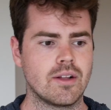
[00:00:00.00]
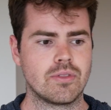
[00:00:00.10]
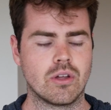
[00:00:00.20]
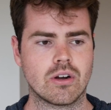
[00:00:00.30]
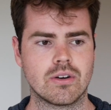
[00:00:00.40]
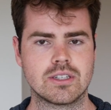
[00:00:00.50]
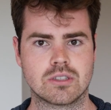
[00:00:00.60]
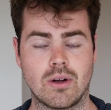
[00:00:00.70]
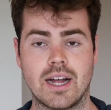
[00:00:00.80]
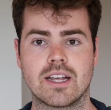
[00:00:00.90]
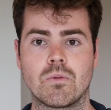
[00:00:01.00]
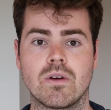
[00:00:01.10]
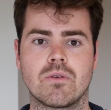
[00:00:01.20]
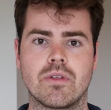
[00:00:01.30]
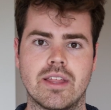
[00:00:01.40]
Not only so I can
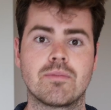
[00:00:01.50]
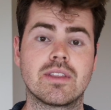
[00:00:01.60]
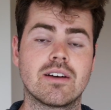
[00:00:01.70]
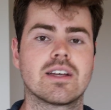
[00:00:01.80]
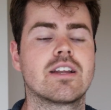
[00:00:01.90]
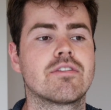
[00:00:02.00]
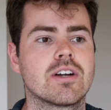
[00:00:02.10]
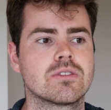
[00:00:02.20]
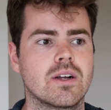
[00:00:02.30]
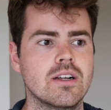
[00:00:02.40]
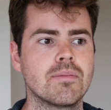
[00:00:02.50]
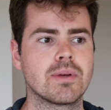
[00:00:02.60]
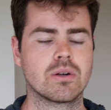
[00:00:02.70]
work with them without getting frustrated,